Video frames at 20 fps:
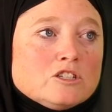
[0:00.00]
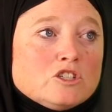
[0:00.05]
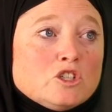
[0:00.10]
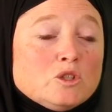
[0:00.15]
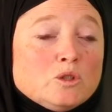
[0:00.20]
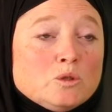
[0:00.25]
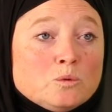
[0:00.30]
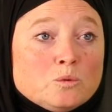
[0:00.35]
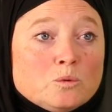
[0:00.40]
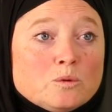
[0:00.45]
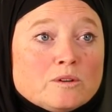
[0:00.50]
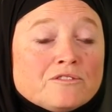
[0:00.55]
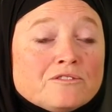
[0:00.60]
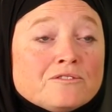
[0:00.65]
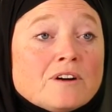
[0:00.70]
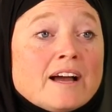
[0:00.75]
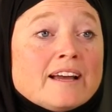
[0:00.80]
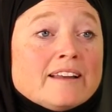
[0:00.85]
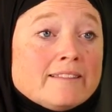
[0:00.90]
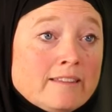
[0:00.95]
to
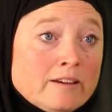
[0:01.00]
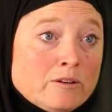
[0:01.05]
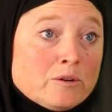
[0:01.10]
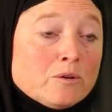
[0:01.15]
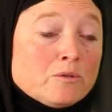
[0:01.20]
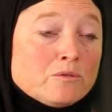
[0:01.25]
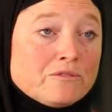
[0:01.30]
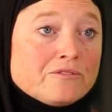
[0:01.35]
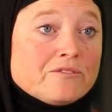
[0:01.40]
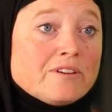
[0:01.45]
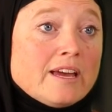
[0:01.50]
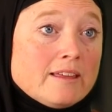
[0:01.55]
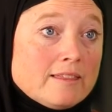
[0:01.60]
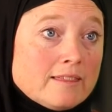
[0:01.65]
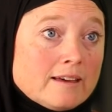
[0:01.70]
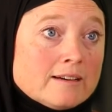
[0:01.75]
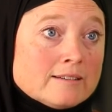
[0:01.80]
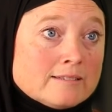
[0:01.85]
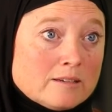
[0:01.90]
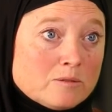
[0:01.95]
find their own
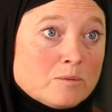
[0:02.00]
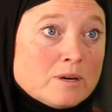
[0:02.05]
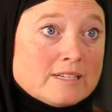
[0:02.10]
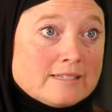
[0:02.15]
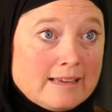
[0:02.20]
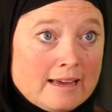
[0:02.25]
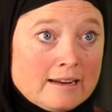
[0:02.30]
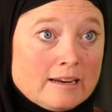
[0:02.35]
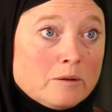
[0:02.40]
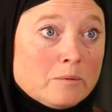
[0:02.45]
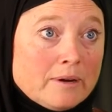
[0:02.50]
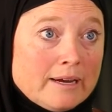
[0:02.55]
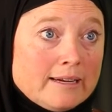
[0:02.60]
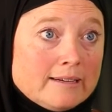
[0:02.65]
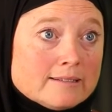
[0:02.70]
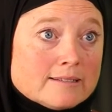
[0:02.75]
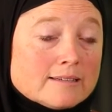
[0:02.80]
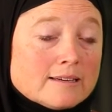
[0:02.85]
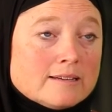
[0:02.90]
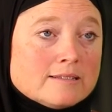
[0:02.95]
faith as it was, anyways.